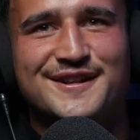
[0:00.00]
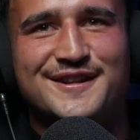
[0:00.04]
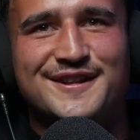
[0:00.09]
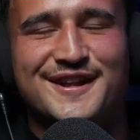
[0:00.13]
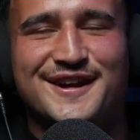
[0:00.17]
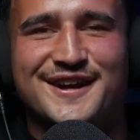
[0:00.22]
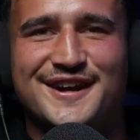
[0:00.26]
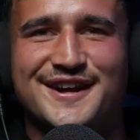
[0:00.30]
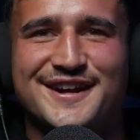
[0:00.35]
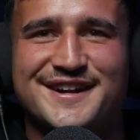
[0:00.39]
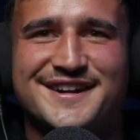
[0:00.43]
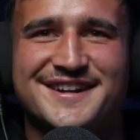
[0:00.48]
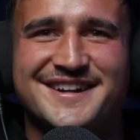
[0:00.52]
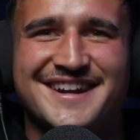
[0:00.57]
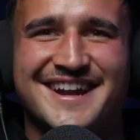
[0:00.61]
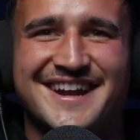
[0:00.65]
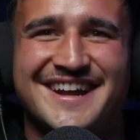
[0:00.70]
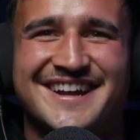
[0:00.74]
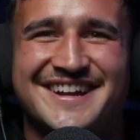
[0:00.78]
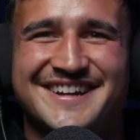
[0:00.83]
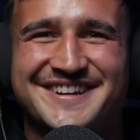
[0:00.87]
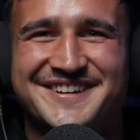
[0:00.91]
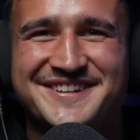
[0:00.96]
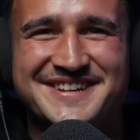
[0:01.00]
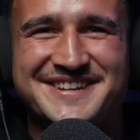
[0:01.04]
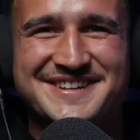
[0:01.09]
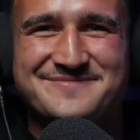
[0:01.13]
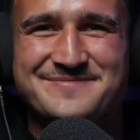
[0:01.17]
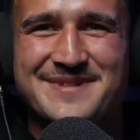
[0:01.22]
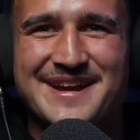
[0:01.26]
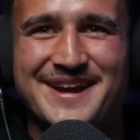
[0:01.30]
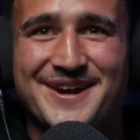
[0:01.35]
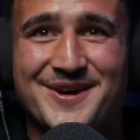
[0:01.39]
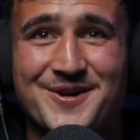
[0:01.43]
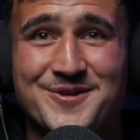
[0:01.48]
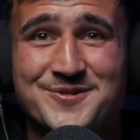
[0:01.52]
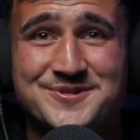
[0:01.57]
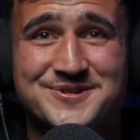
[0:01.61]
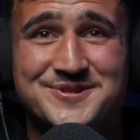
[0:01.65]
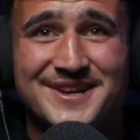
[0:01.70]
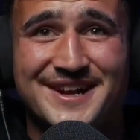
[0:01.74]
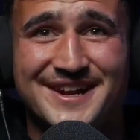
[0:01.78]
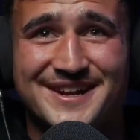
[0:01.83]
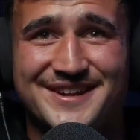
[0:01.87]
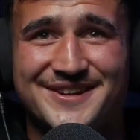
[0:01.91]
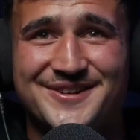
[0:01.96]
Like, looking back, I was
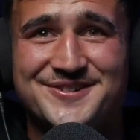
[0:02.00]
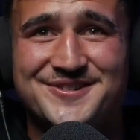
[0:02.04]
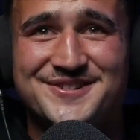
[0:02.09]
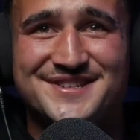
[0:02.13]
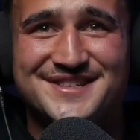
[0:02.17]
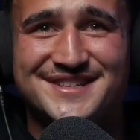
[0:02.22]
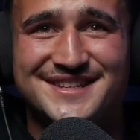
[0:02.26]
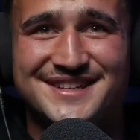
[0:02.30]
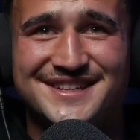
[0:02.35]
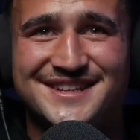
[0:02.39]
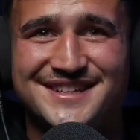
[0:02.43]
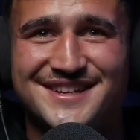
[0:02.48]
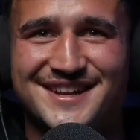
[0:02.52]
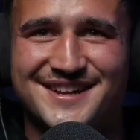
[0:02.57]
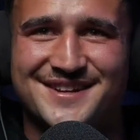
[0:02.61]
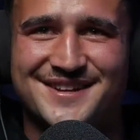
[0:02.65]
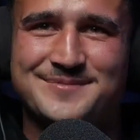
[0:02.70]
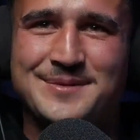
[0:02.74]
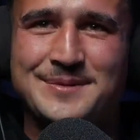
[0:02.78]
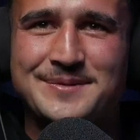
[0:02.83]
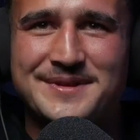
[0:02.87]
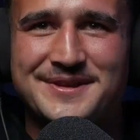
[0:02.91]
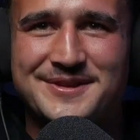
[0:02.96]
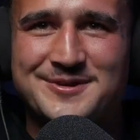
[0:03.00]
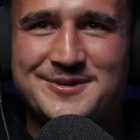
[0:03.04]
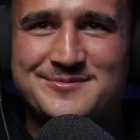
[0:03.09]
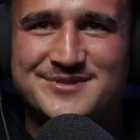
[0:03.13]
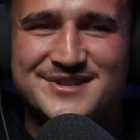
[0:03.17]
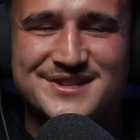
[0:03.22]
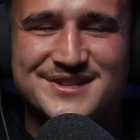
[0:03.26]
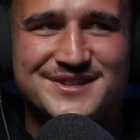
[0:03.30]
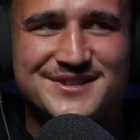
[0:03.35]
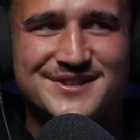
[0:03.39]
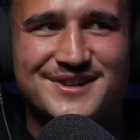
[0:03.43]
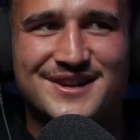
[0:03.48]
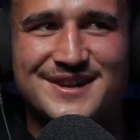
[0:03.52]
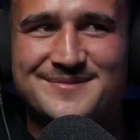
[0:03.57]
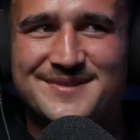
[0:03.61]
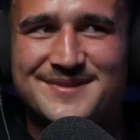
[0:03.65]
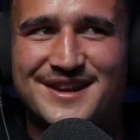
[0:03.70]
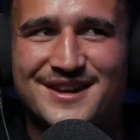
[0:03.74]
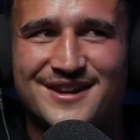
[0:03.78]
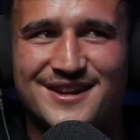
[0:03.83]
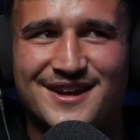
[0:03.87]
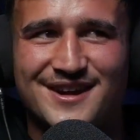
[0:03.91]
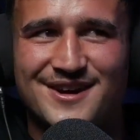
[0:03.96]
like, honestly, like probably the opposite to I am
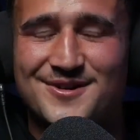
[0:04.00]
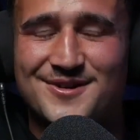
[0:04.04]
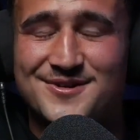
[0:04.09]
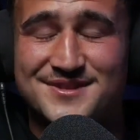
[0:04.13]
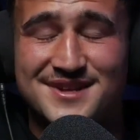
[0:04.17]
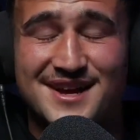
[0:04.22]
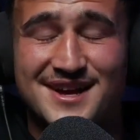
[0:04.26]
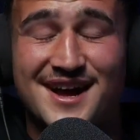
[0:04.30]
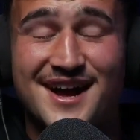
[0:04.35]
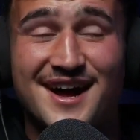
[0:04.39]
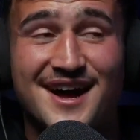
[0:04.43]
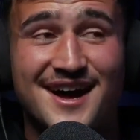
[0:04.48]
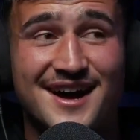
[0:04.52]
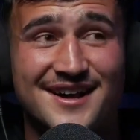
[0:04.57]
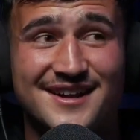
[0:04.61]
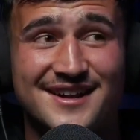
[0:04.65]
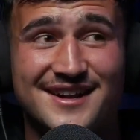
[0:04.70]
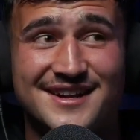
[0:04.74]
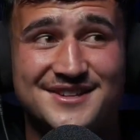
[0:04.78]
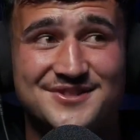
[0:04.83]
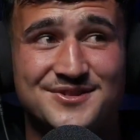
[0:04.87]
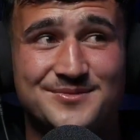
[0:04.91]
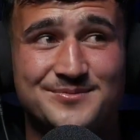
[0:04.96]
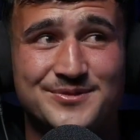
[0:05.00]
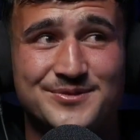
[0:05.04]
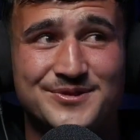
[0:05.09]
now. Like I was hard as on